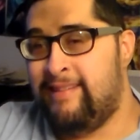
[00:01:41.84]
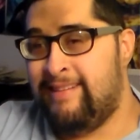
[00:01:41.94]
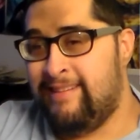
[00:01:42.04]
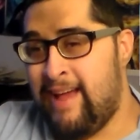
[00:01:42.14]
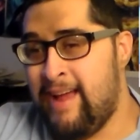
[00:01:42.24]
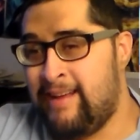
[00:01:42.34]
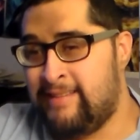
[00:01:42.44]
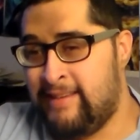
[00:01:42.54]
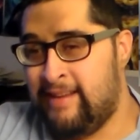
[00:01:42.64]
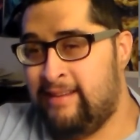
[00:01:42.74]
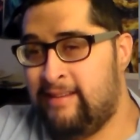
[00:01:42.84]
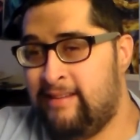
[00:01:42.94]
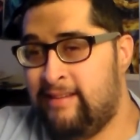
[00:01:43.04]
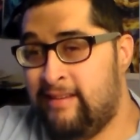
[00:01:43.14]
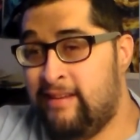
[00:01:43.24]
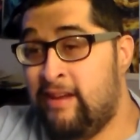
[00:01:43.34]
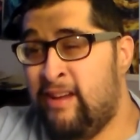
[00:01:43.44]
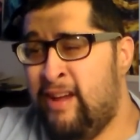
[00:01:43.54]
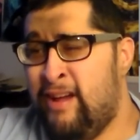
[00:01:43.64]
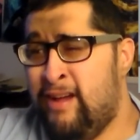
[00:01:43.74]
I can see
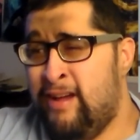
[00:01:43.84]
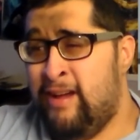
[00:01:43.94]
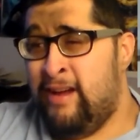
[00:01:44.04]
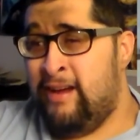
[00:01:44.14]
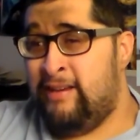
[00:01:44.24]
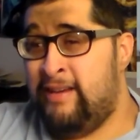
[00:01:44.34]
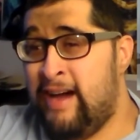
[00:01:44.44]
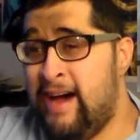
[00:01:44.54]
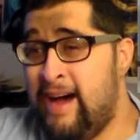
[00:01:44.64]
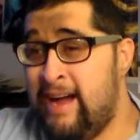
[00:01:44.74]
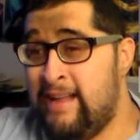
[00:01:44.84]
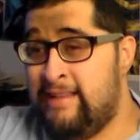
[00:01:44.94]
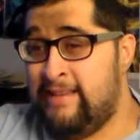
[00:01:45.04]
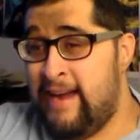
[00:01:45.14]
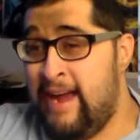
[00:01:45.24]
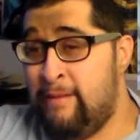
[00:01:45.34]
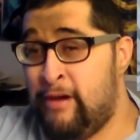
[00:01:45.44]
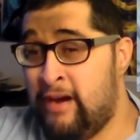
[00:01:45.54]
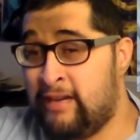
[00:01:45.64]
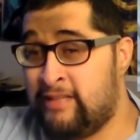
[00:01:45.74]
that. God damn,
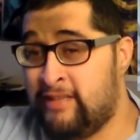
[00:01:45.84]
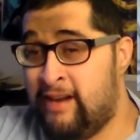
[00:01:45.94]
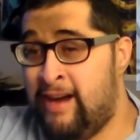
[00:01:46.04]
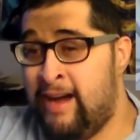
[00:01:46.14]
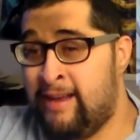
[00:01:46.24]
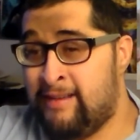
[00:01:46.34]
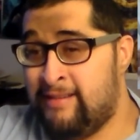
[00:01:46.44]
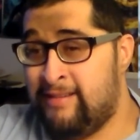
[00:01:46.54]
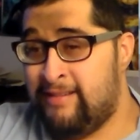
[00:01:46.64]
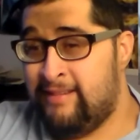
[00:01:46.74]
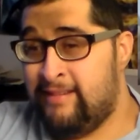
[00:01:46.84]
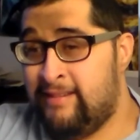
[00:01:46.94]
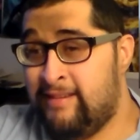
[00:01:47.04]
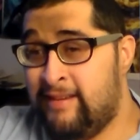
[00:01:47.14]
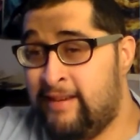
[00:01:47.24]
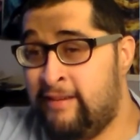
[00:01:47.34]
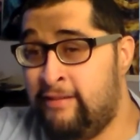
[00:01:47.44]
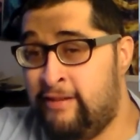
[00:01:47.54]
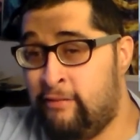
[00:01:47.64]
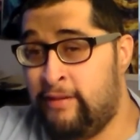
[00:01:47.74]
Akasan.
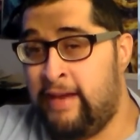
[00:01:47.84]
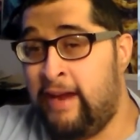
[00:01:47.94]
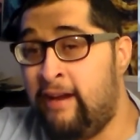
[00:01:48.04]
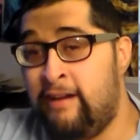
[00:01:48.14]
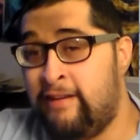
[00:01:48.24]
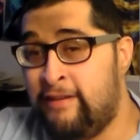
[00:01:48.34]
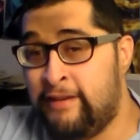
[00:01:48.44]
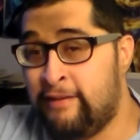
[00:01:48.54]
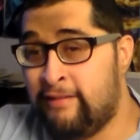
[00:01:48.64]
You don't care, do you?